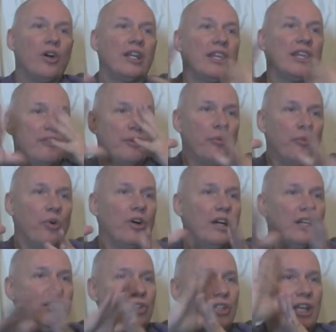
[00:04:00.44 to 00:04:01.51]
and even more,
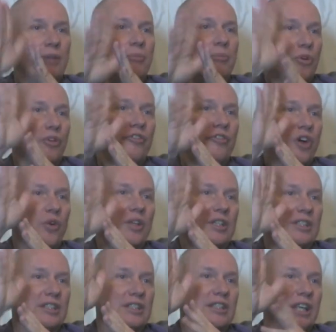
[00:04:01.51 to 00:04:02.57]
as you get more
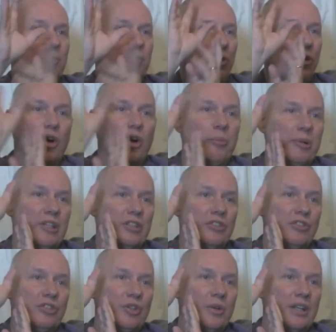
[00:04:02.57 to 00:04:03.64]
focused and more open
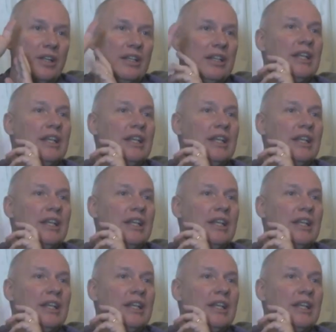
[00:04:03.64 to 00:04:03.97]
to it,